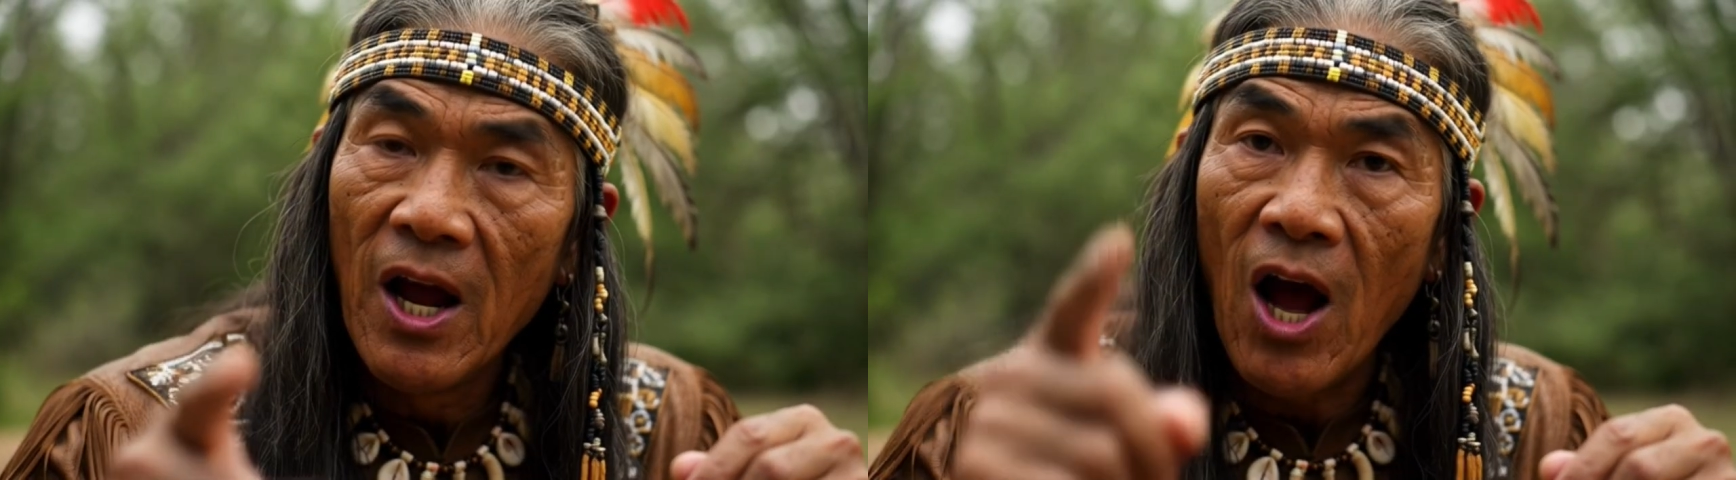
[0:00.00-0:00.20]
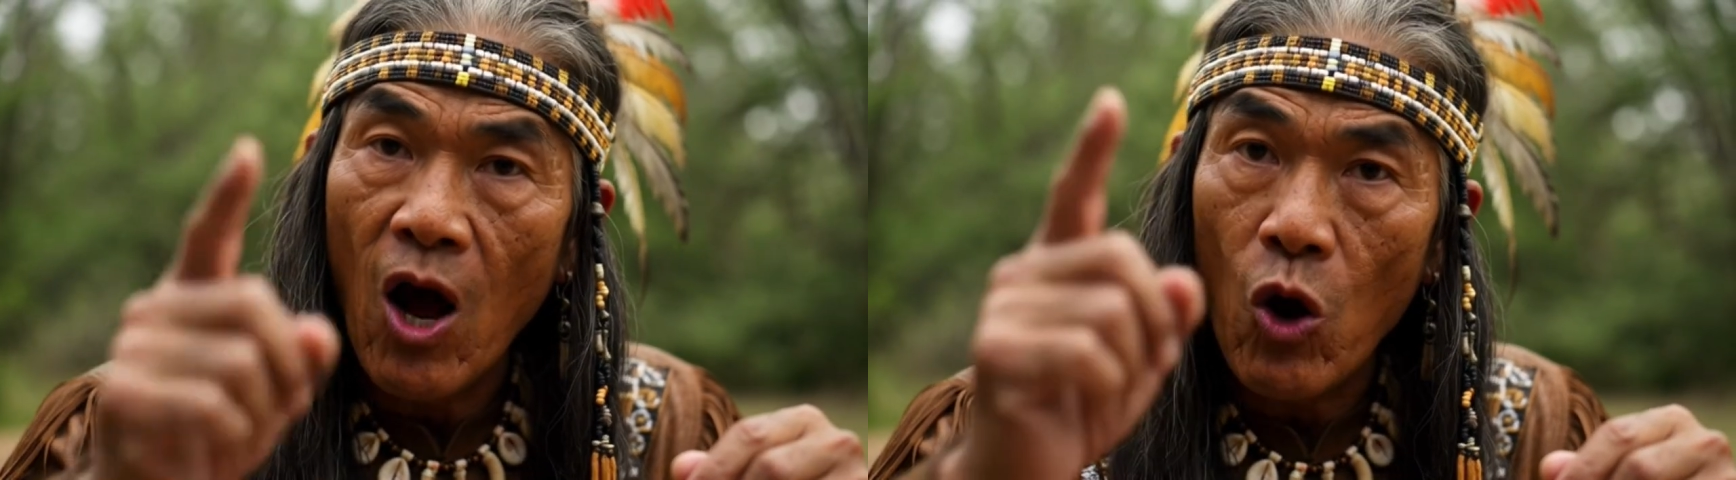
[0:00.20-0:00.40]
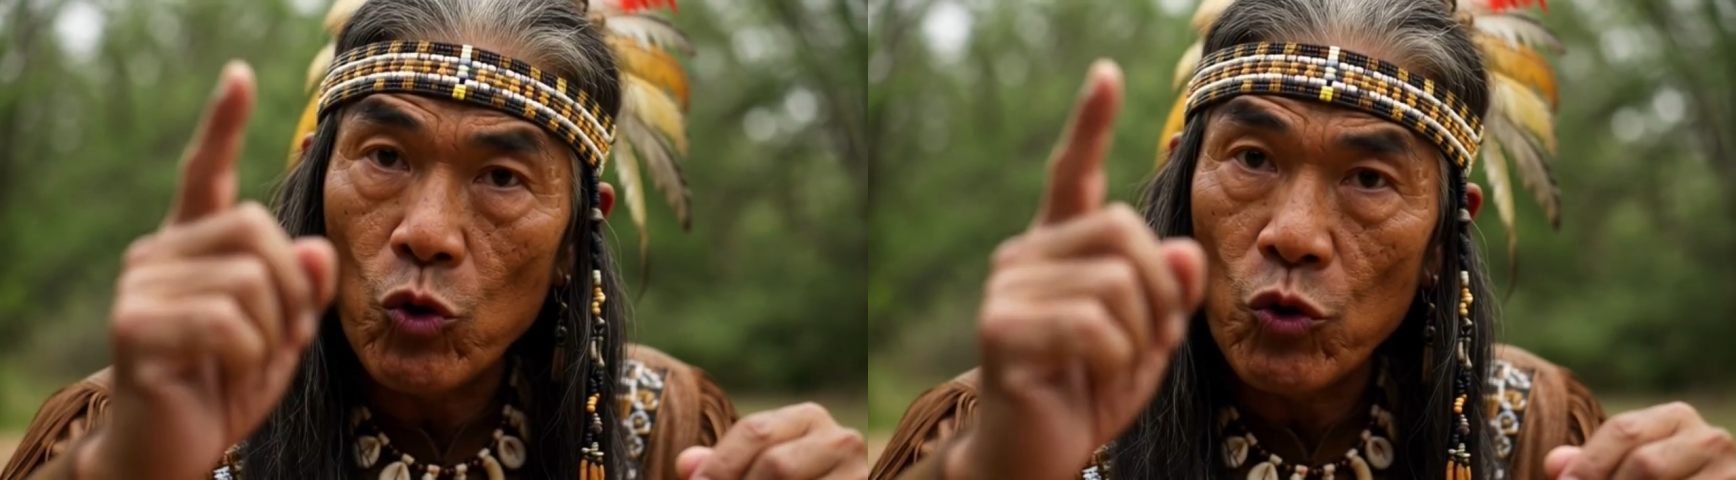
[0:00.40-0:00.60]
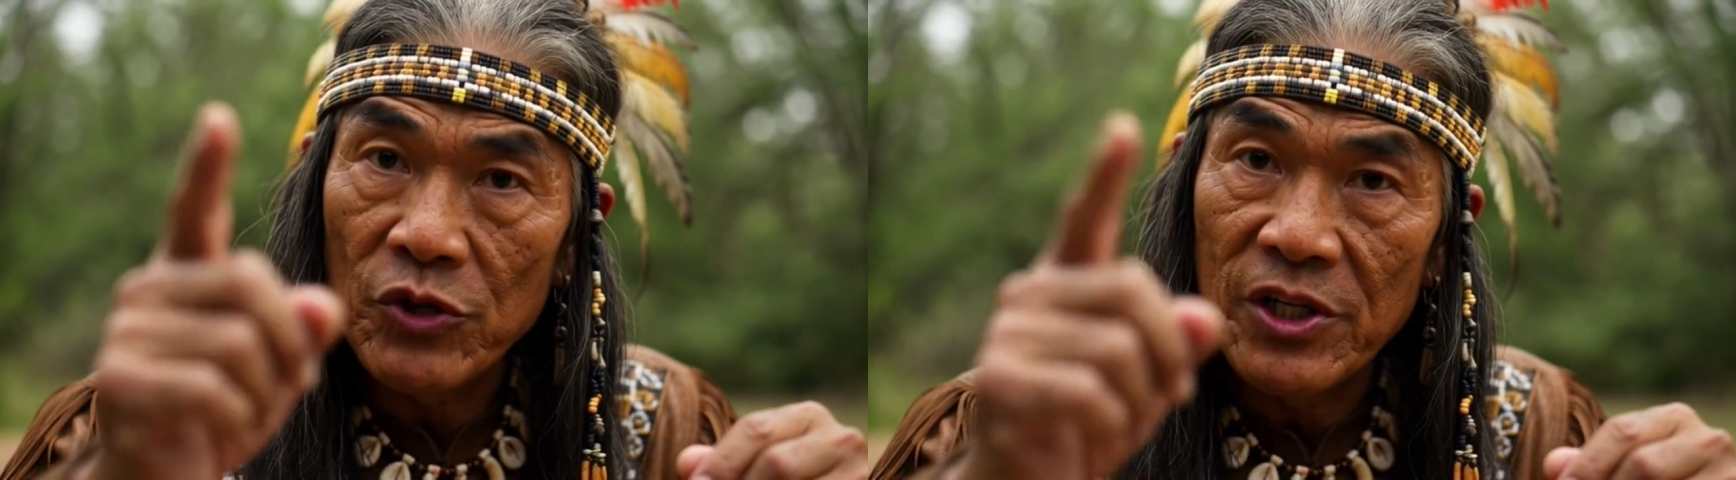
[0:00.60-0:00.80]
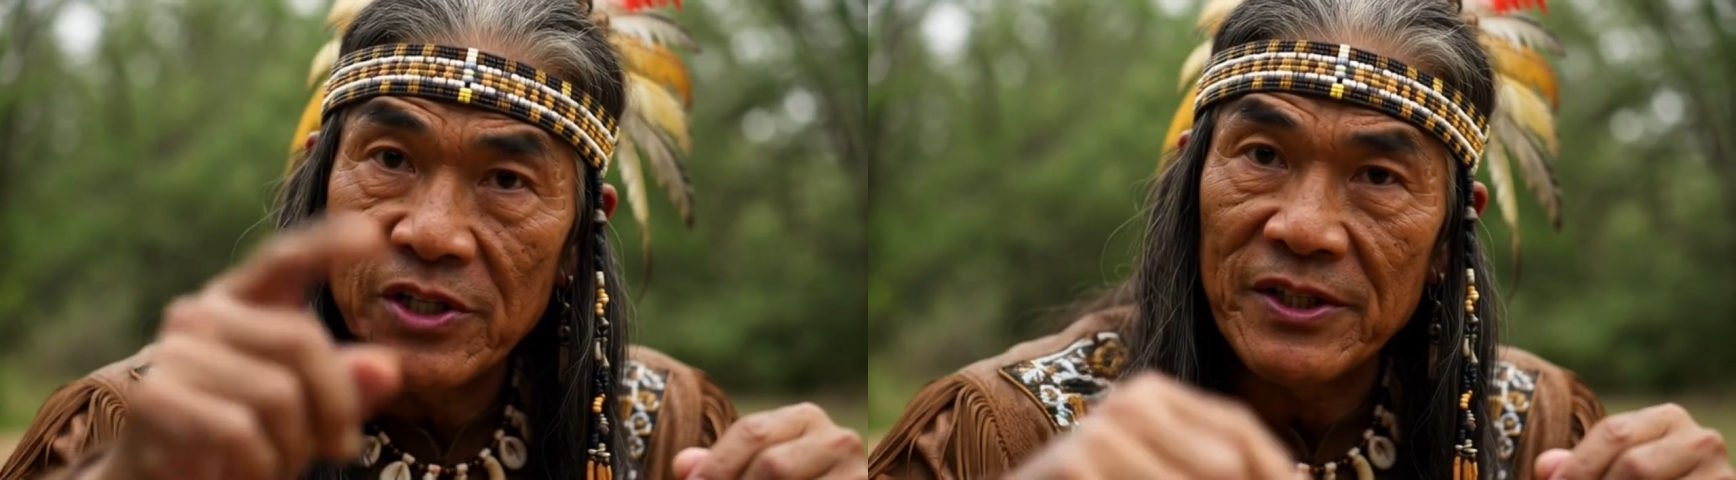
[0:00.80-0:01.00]
The logs
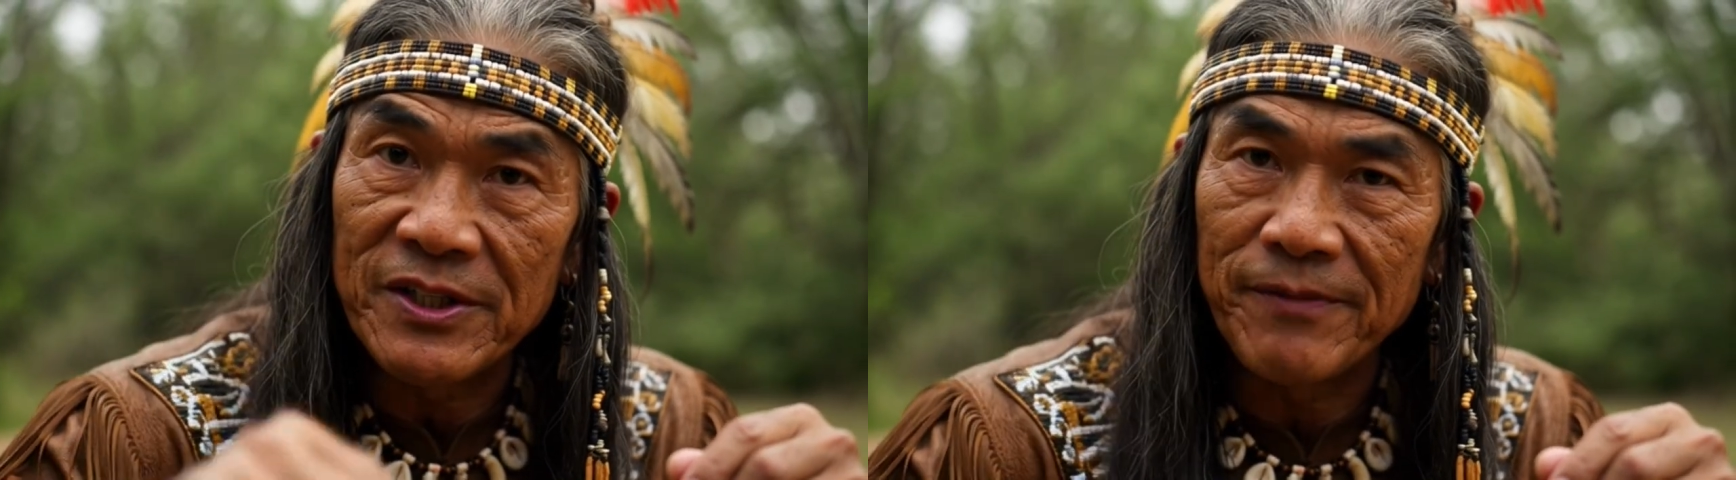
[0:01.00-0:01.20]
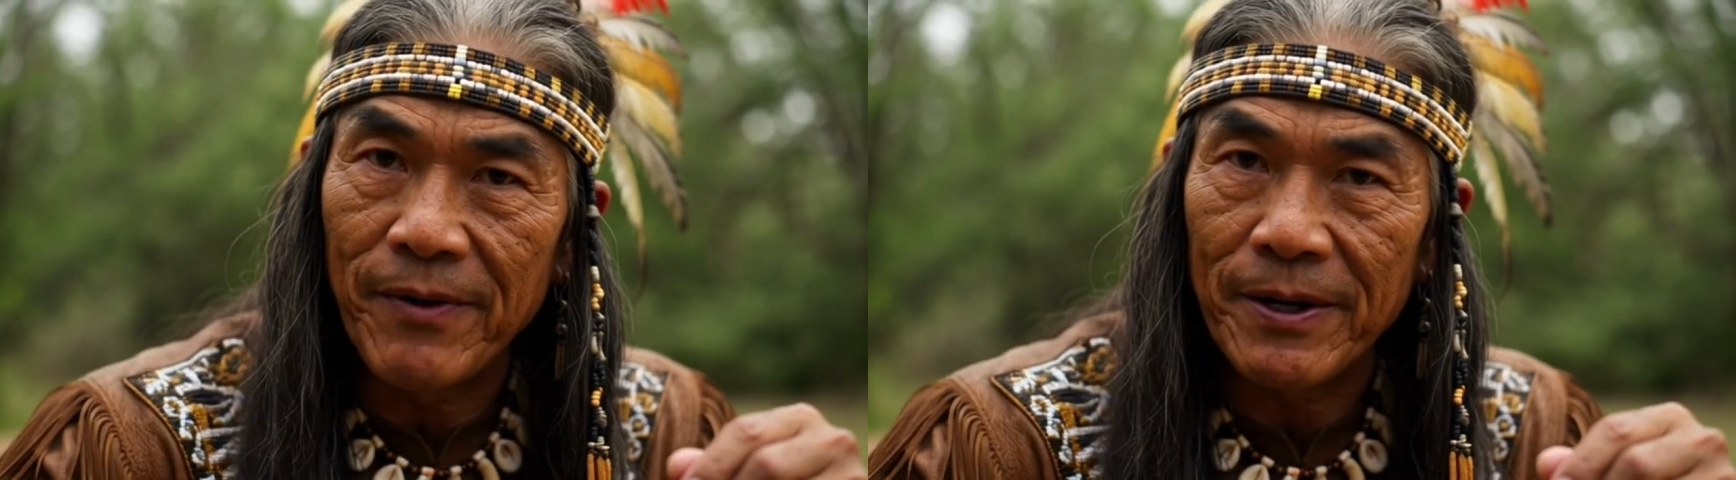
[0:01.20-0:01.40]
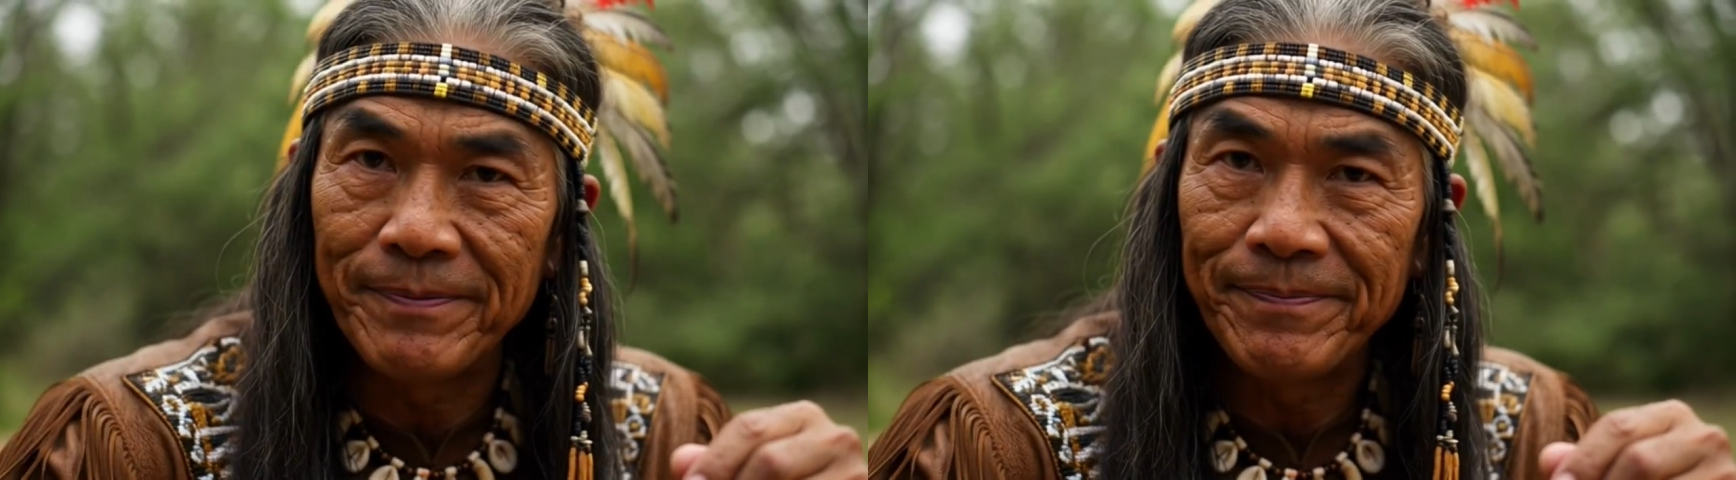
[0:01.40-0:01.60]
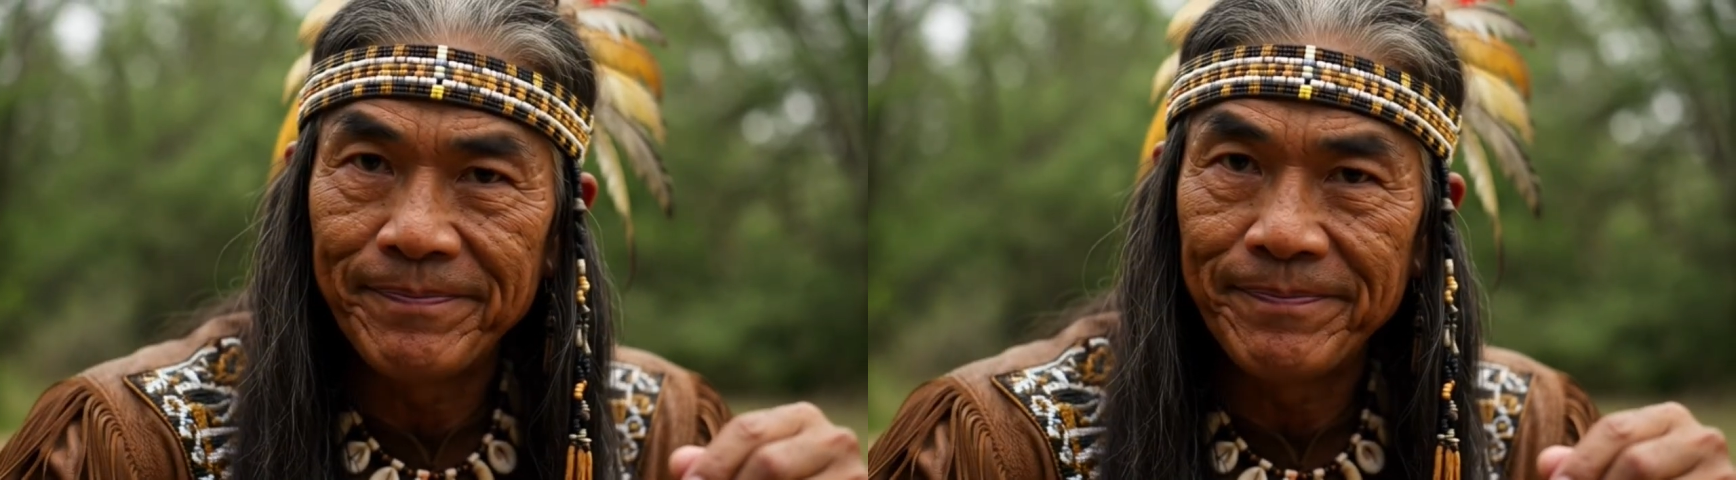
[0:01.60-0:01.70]
reveal this discovery.